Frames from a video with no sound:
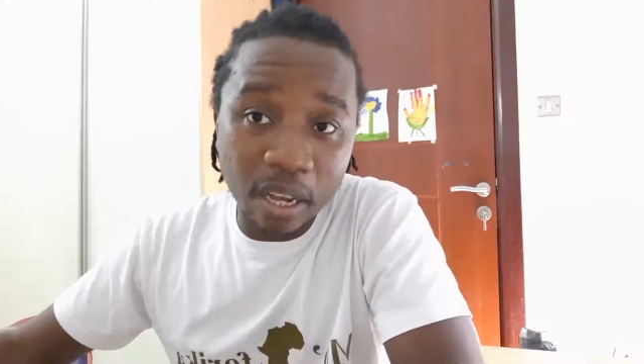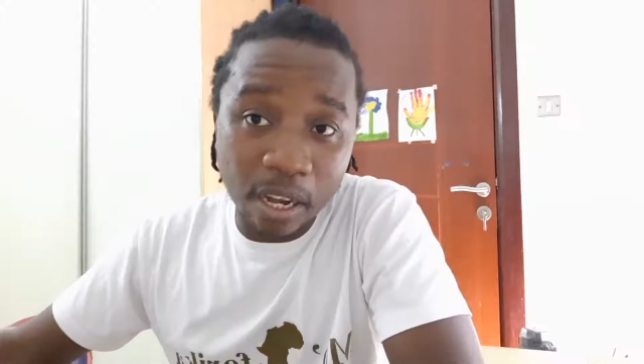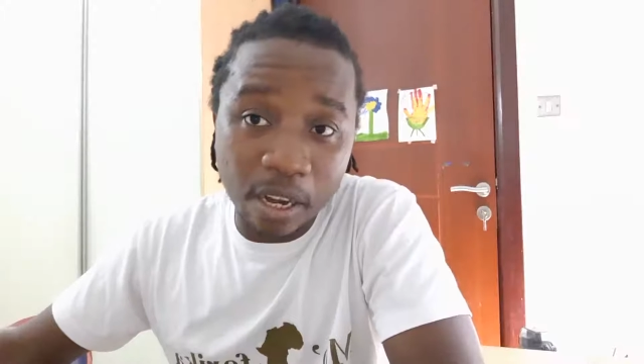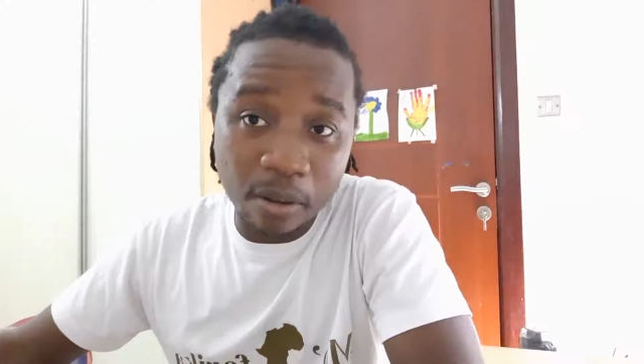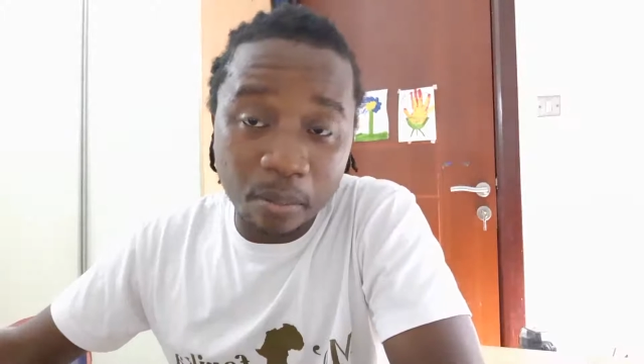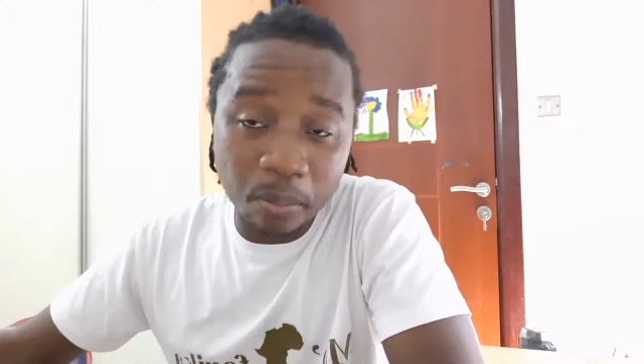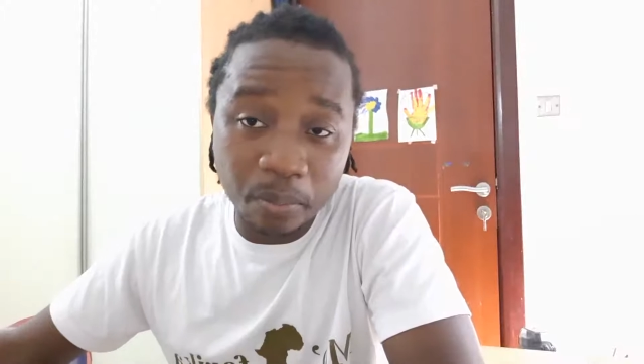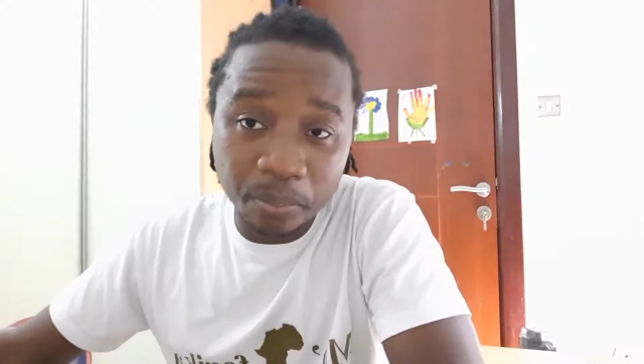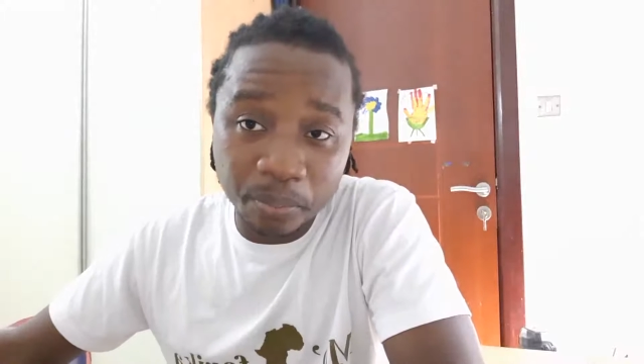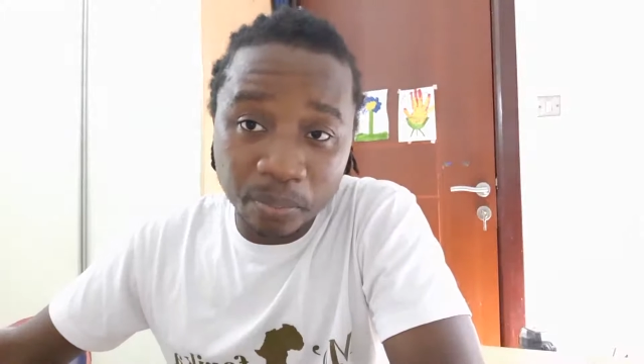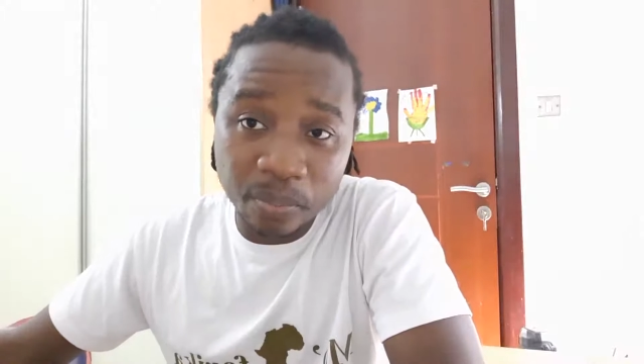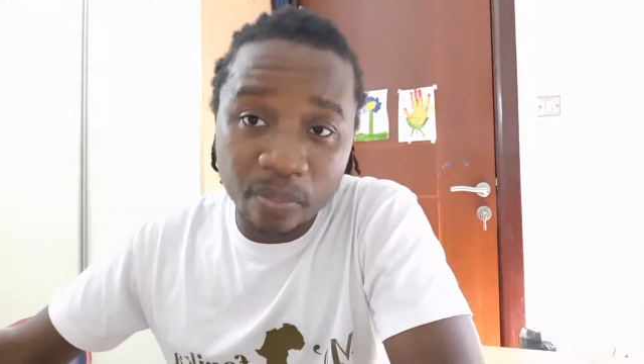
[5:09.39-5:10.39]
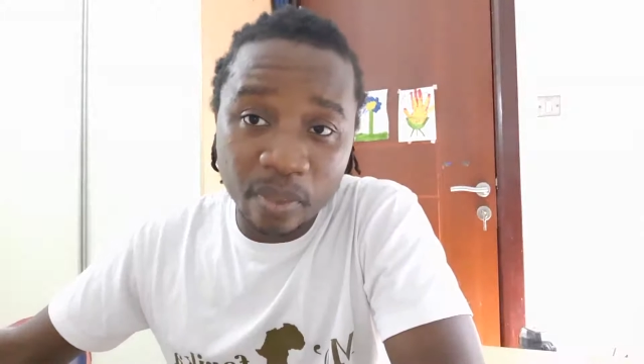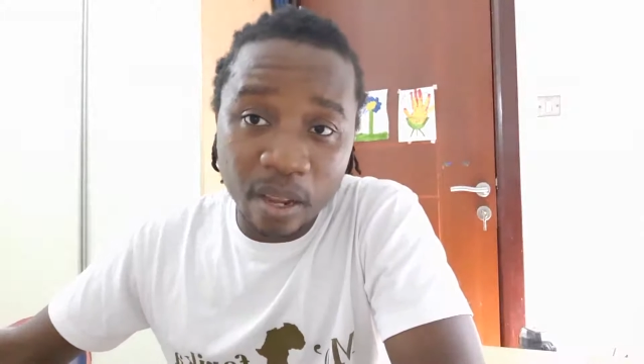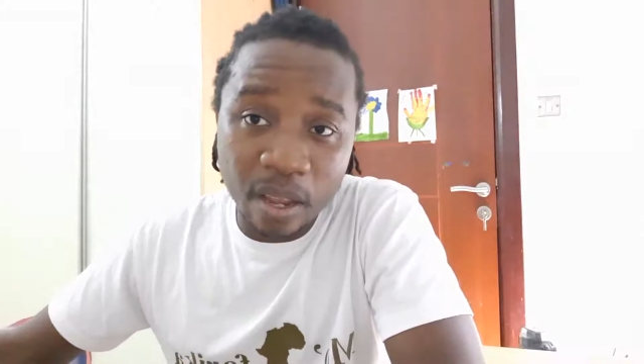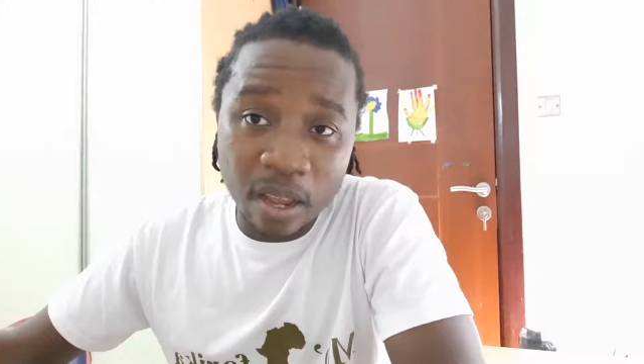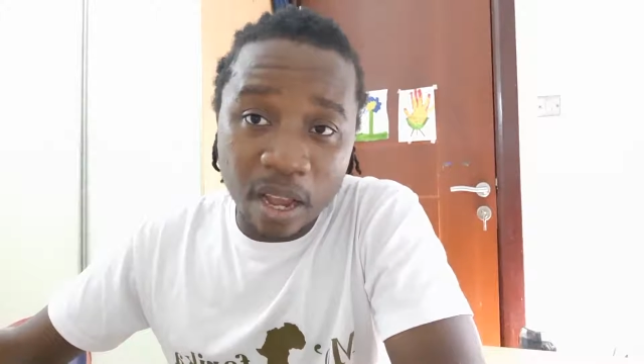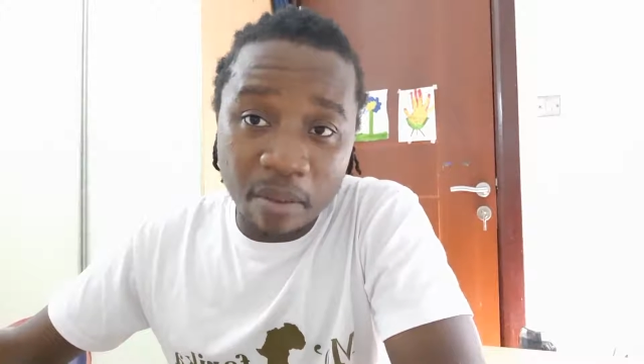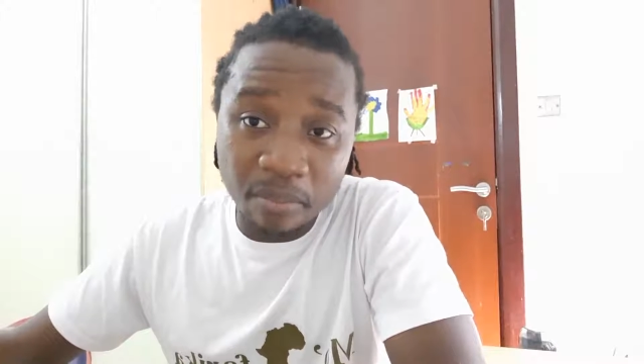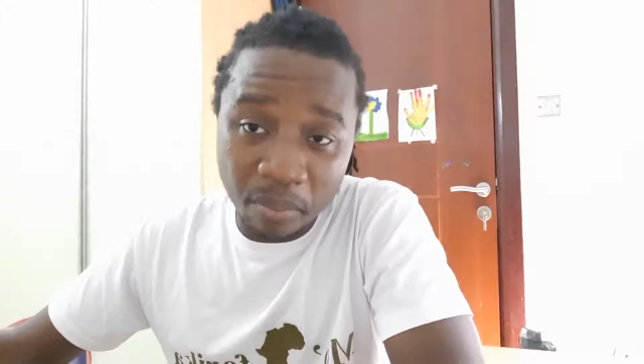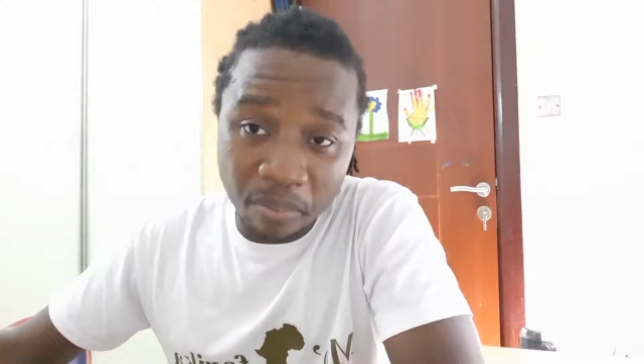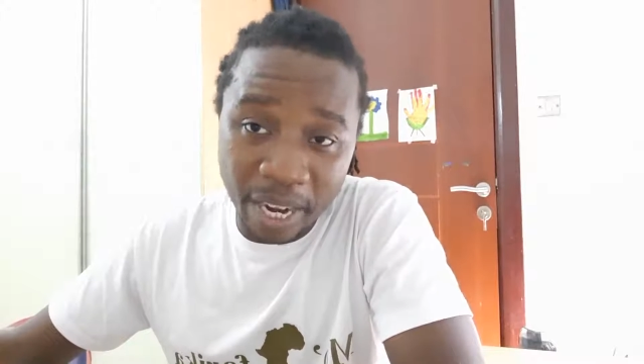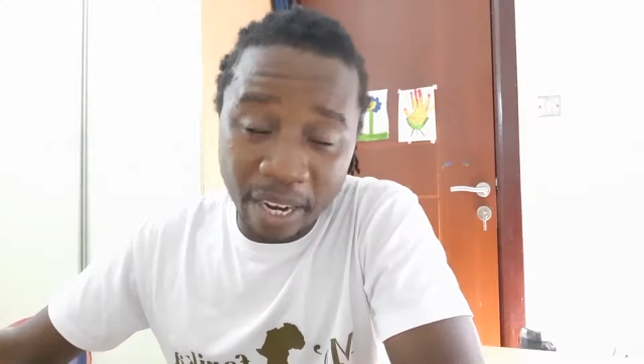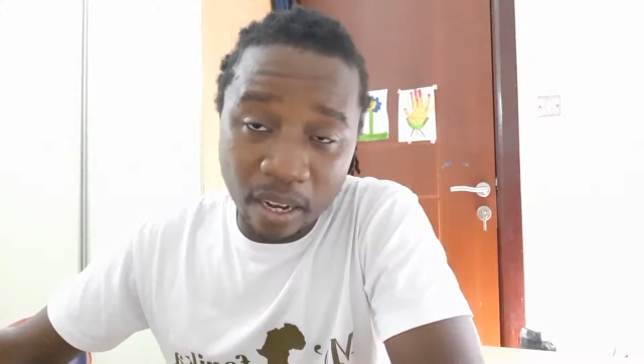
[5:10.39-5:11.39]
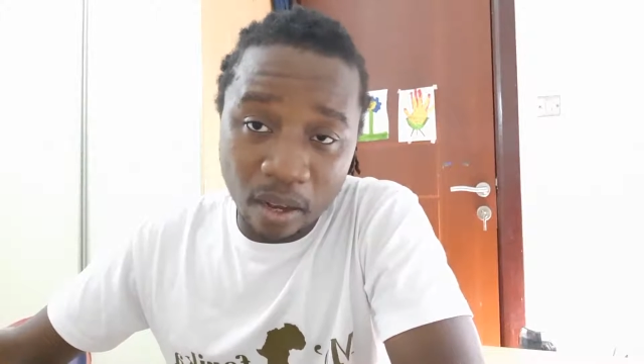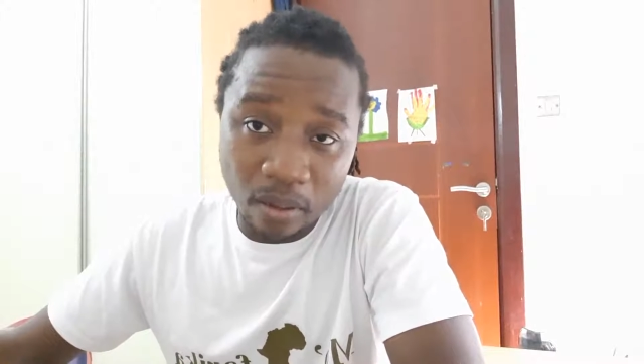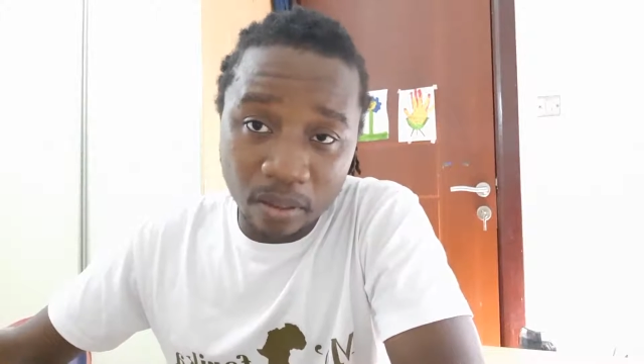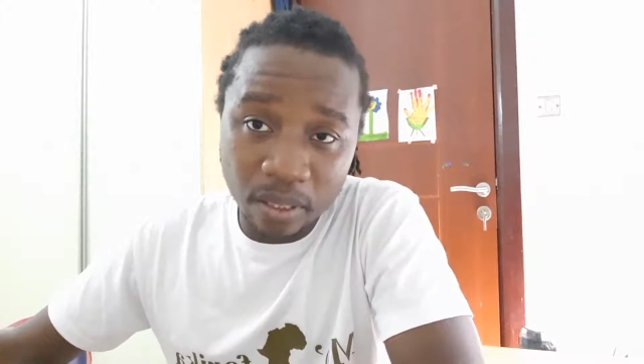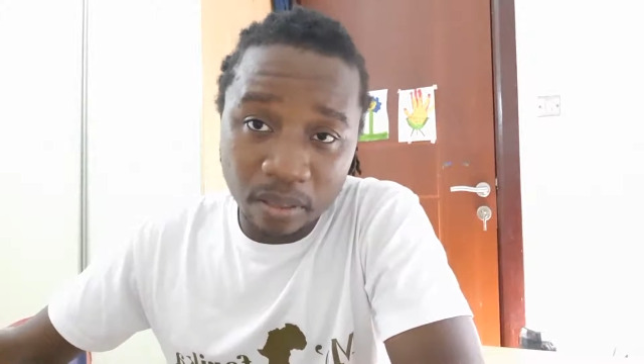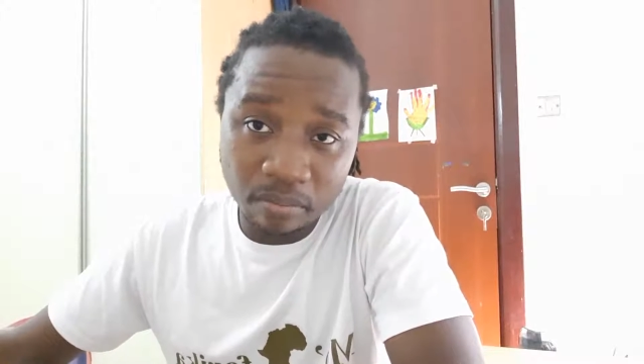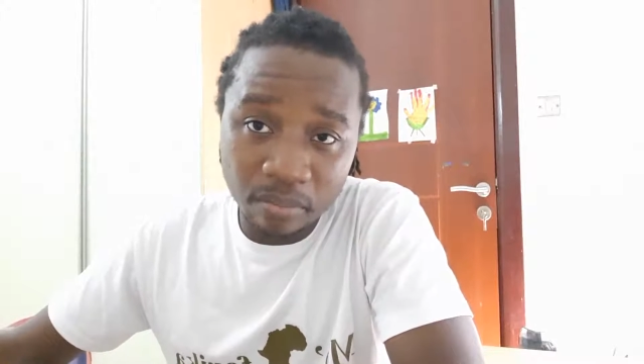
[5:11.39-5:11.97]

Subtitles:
the breakout